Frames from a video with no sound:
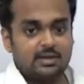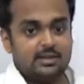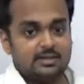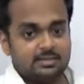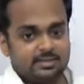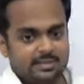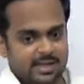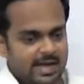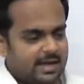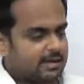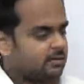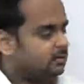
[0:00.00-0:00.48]

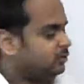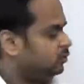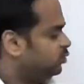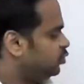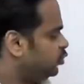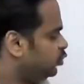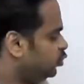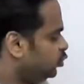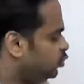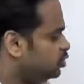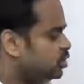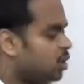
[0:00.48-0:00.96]
then
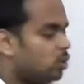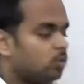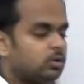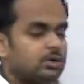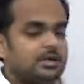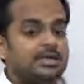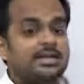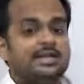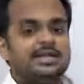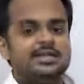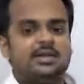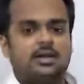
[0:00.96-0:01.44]
you
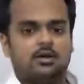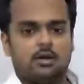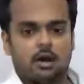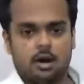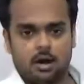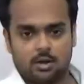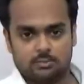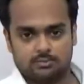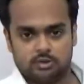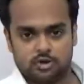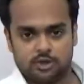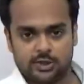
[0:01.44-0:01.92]
don't need an
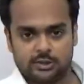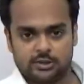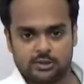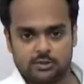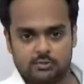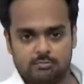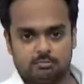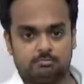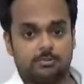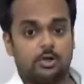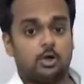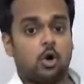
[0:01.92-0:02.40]
object,
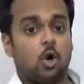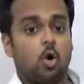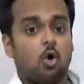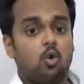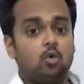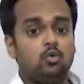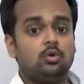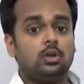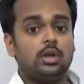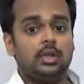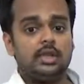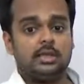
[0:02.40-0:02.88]
but
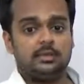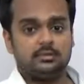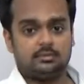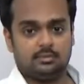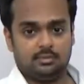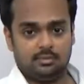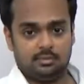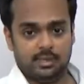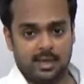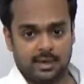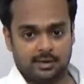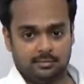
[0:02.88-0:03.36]

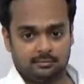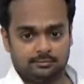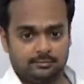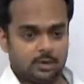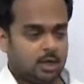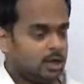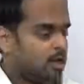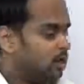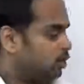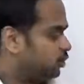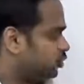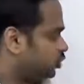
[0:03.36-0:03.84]
only then.
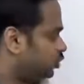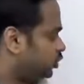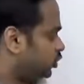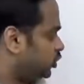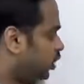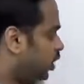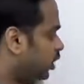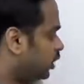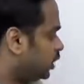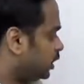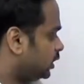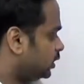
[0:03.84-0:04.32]
So
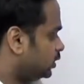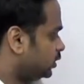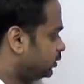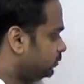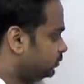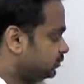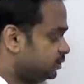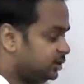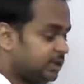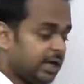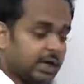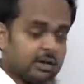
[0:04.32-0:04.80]

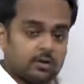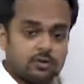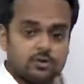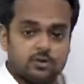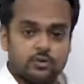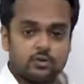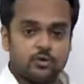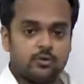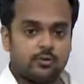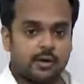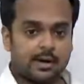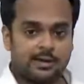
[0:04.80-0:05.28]
Charlotte
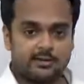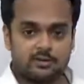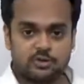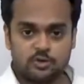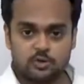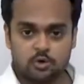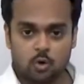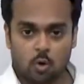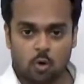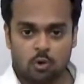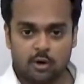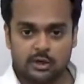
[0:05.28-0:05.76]
tells great
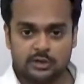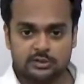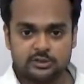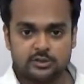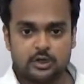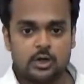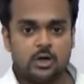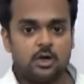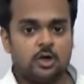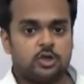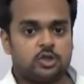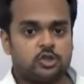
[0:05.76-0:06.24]

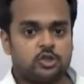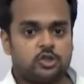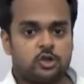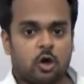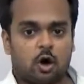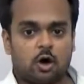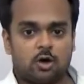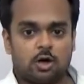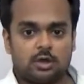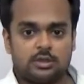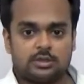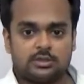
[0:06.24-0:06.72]
stories,
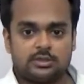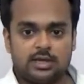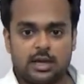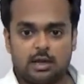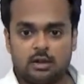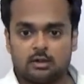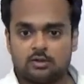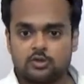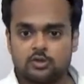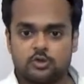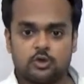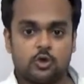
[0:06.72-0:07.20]
Charlotte
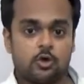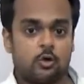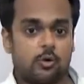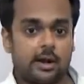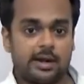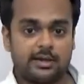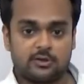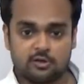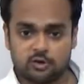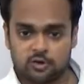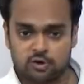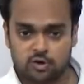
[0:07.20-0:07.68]
tells
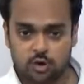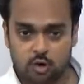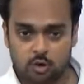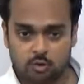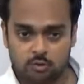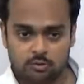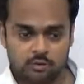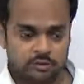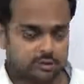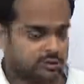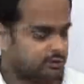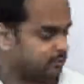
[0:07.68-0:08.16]
great
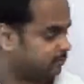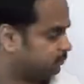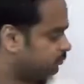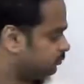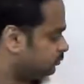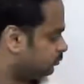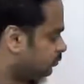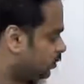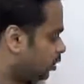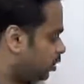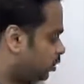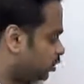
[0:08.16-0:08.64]
jokes,
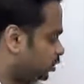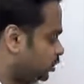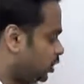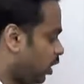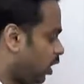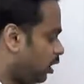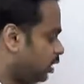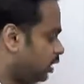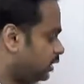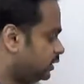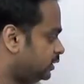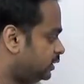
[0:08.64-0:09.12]
or
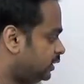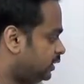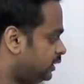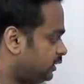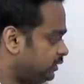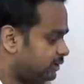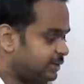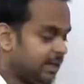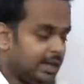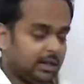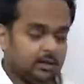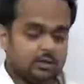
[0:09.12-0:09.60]
Charlotte
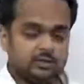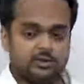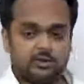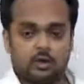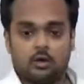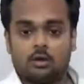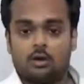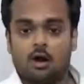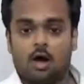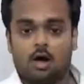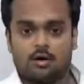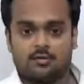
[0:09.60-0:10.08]
tells
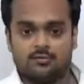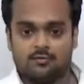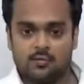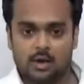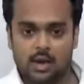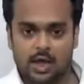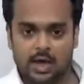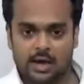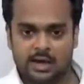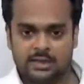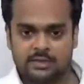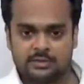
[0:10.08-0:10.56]
a lot of
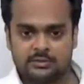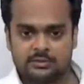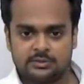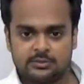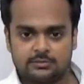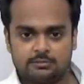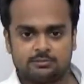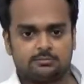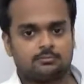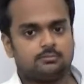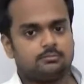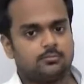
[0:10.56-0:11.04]

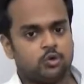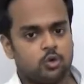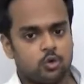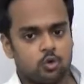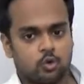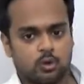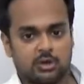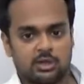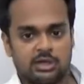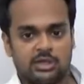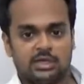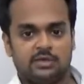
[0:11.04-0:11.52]
lies. You
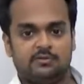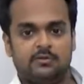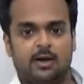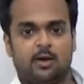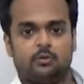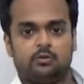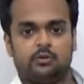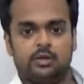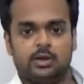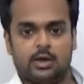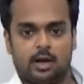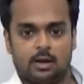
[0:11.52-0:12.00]
can leave
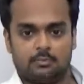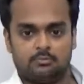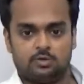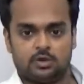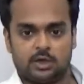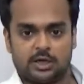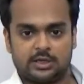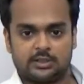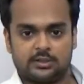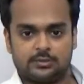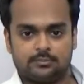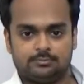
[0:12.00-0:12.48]
out the
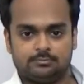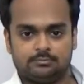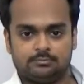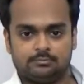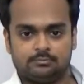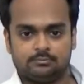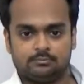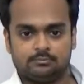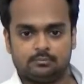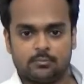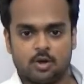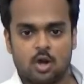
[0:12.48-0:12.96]
object.
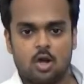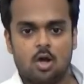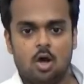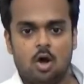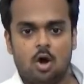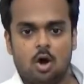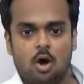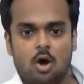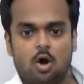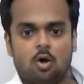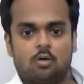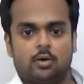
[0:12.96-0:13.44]

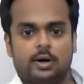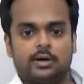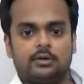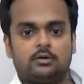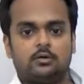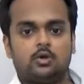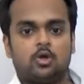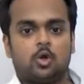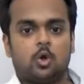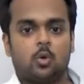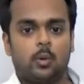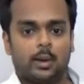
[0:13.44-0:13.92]
All right,
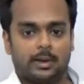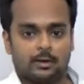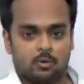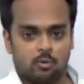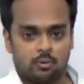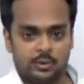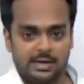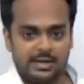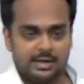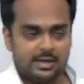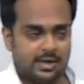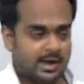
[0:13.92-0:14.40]
quick
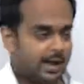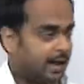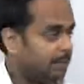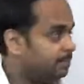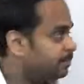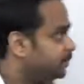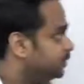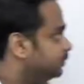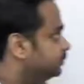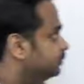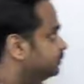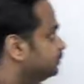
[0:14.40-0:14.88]

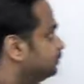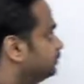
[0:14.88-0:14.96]
recap.